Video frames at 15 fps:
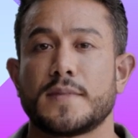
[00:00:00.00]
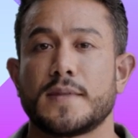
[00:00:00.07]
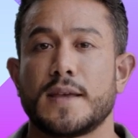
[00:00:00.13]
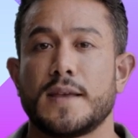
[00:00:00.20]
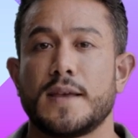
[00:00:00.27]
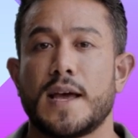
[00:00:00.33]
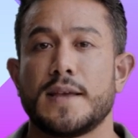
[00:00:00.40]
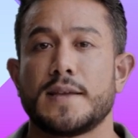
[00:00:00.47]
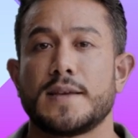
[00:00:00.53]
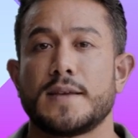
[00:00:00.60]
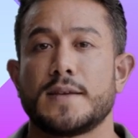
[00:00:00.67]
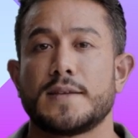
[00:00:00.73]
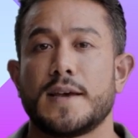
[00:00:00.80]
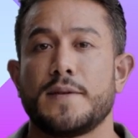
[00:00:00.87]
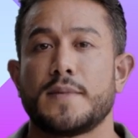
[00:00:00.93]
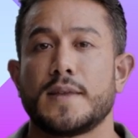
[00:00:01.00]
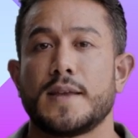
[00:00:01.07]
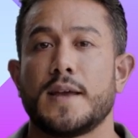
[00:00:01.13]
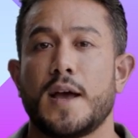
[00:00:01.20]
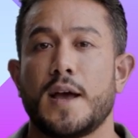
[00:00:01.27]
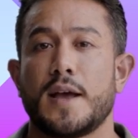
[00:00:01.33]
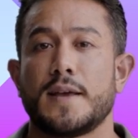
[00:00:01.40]
In
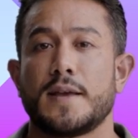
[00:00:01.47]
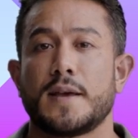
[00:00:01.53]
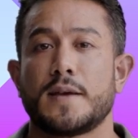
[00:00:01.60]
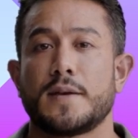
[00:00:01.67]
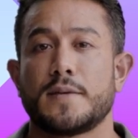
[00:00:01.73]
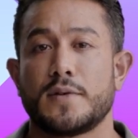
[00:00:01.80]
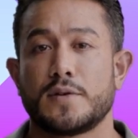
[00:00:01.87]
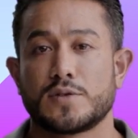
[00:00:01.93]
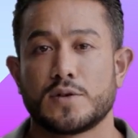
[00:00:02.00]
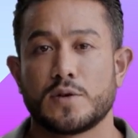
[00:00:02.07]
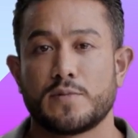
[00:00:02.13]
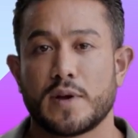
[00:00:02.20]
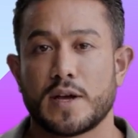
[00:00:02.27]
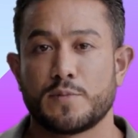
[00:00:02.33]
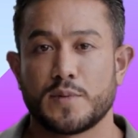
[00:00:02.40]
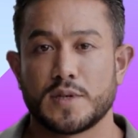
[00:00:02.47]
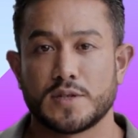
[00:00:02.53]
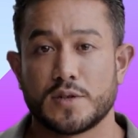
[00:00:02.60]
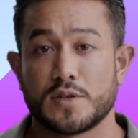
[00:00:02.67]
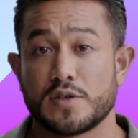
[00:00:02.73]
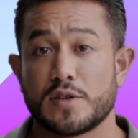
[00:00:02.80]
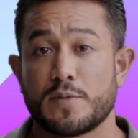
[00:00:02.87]
1979, the Survey
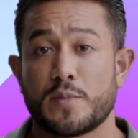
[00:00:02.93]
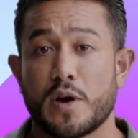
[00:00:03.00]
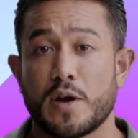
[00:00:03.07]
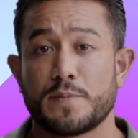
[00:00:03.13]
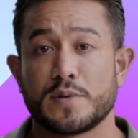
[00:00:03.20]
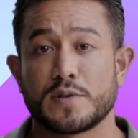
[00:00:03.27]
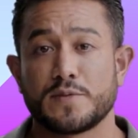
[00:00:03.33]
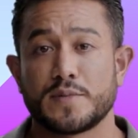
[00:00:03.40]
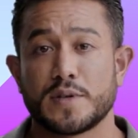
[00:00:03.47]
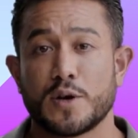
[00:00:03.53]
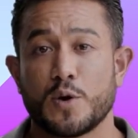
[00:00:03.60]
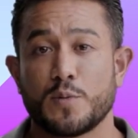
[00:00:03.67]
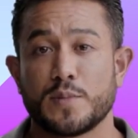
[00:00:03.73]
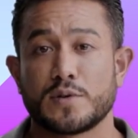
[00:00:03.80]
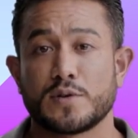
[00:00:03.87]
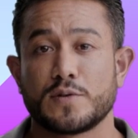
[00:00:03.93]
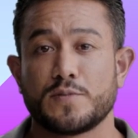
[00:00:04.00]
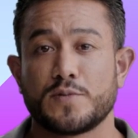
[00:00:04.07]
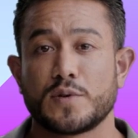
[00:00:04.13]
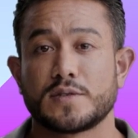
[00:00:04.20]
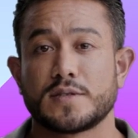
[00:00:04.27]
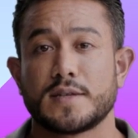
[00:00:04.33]
Research Department of the Open
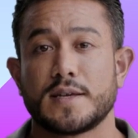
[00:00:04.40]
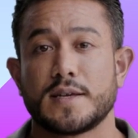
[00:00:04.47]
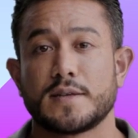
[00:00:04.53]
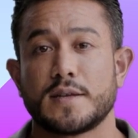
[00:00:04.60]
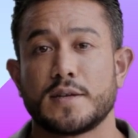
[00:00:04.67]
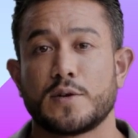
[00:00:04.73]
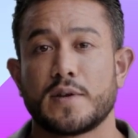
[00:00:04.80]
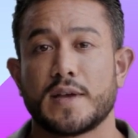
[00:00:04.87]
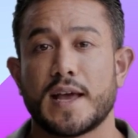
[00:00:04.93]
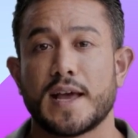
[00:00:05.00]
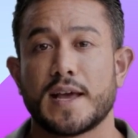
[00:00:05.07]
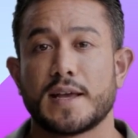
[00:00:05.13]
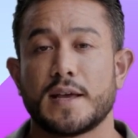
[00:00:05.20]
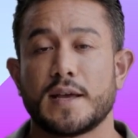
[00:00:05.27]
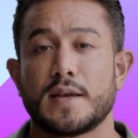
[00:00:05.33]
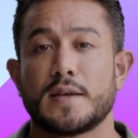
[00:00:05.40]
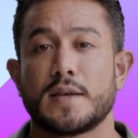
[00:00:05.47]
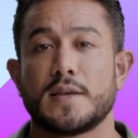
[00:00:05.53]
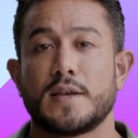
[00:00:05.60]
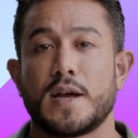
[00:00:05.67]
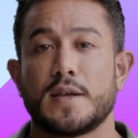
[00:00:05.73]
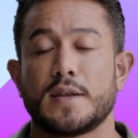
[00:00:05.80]
University in the UK
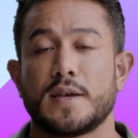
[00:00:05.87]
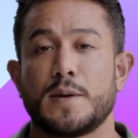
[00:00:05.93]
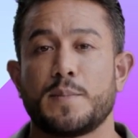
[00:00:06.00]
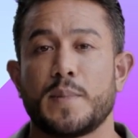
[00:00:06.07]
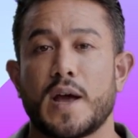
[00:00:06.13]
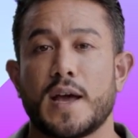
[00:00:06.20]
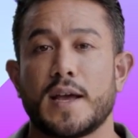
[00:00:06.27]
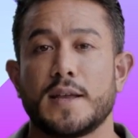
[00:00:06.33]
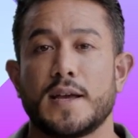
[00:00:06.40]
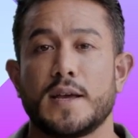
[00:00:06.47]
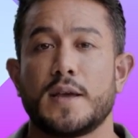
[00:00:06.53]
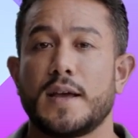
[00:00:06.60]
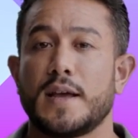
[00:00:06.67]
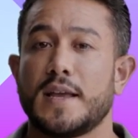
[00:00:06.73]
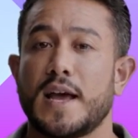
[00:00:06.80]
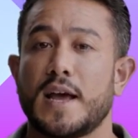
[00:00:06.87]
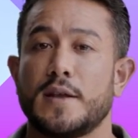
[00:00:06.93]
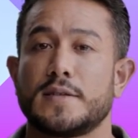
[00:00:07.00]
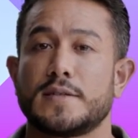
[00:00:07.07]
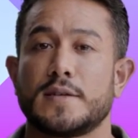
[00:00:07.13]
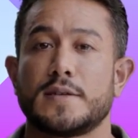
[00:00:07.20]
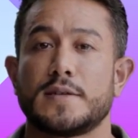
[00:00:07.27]
conducted a pioneering
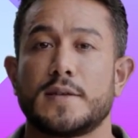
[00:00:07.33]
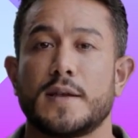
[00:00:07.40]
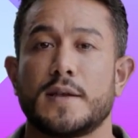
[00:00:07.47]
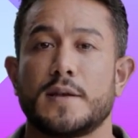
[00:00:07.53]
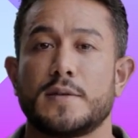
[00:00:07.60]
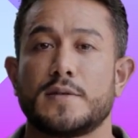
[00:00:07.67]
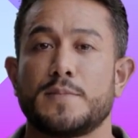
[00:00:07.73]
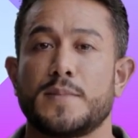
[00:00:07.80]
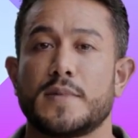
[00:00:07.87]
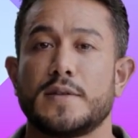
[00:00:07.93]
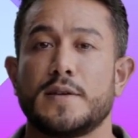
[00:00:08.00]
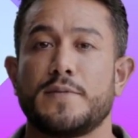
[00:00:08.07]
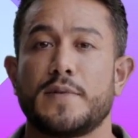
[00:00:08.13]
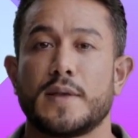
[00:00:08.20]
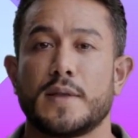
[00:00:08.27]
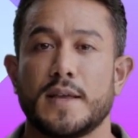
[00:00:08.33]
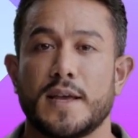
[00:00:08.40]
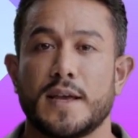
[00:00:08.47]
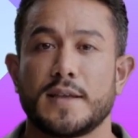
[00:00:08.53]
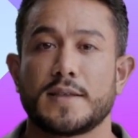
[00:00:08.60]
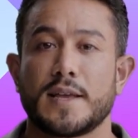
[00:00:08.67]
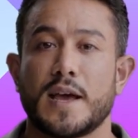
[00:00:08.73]
analysis, specifically
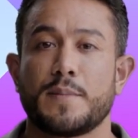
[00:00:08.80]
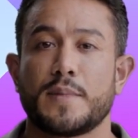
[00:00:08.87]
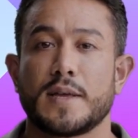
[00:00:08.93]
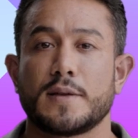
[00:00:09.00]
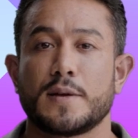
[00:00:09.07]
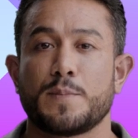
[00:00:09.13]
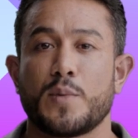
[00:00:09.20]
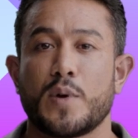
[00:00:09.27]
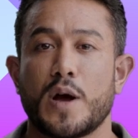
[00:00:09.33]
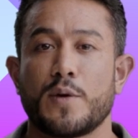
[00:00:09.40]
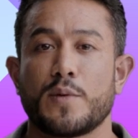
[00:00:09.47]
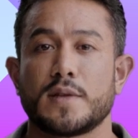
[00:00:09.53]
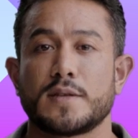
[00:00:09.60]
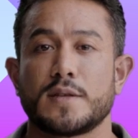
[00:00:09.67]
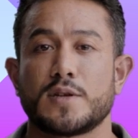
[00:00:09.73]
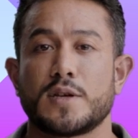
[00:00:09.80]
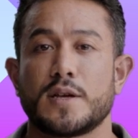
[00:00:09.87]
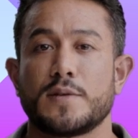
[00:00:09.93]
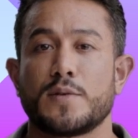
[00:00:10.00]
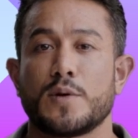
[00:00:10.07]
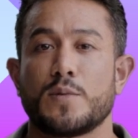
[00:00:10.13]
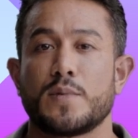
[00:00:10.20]
examining the progress
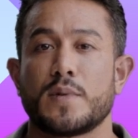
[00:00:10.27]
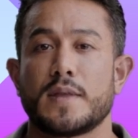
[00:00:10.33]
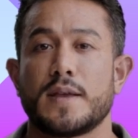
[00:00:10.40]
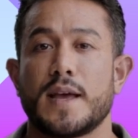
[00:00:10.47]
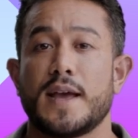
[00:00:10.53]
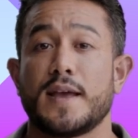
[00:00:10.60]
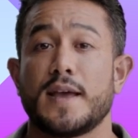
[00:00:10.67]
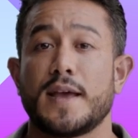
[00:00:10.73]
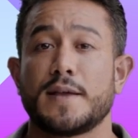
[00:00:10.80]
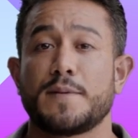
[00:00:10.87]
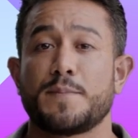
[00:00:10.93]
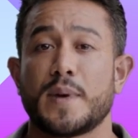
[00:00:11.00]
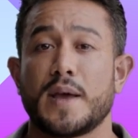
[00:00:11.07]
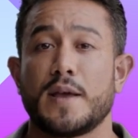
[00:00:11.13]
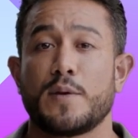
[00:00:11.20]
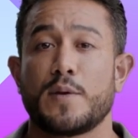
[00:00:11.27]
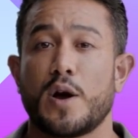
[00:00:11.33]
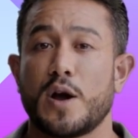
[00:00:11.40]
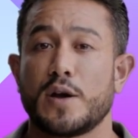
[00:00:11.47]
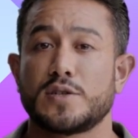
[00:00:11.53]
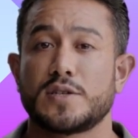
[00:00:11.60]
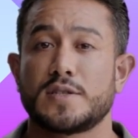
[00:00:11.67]
achieved over a decade by a
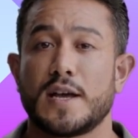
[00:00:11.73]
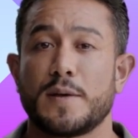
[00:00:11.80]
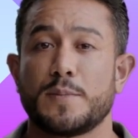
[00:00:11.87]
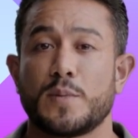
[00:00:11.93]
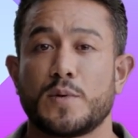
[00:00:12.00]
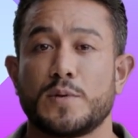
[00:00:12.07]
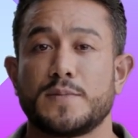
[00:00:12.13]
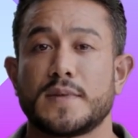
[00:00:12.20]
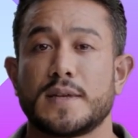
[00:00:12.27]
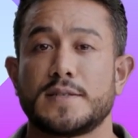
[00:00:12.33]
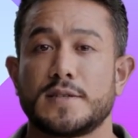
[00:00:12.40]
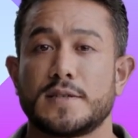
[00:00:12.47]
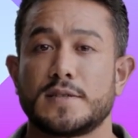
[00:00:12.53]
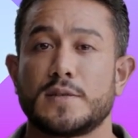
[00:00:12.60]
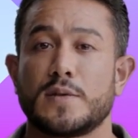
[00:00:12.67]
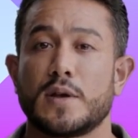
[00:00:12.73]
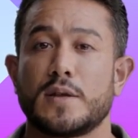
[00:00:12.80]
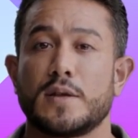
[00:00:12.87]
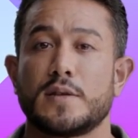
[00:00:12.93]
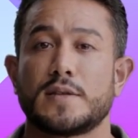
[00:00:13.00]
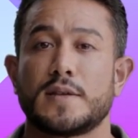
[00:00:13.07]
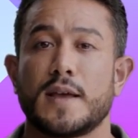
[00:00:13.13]
large sample of distance learners